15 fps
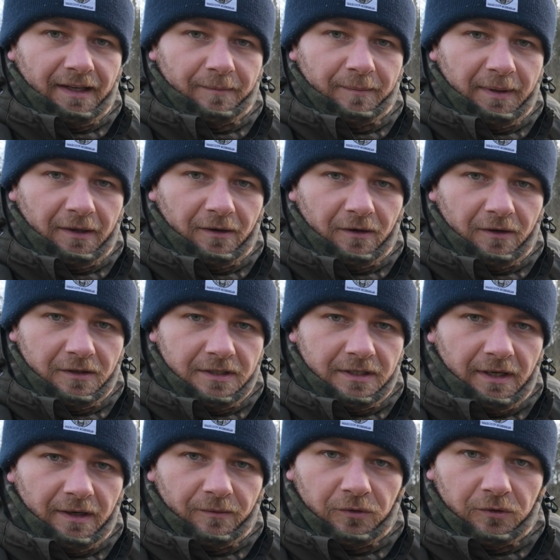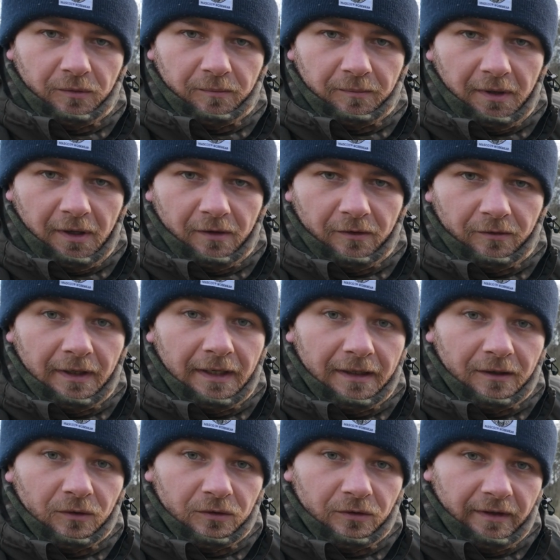it, because it wouldn't be a really
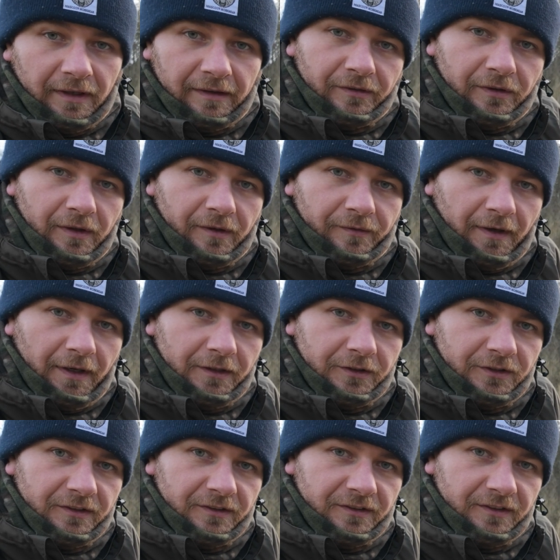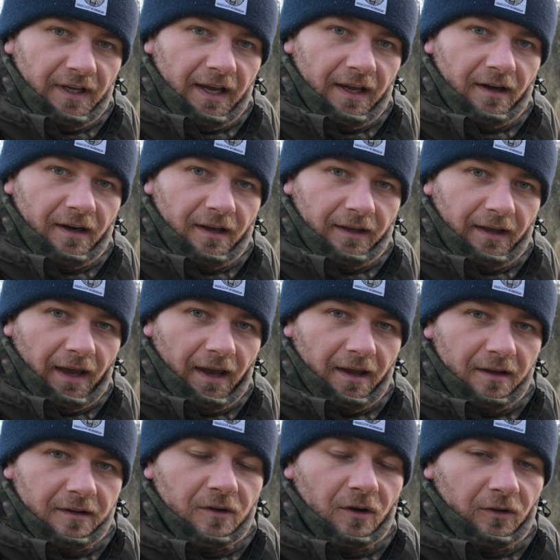good review if I just say like,
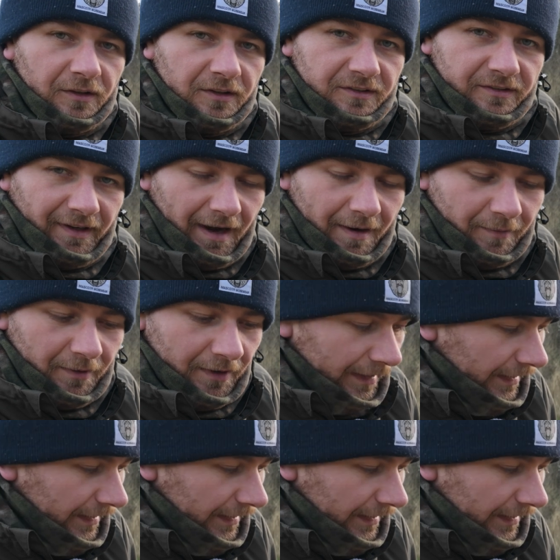hey, I got this camera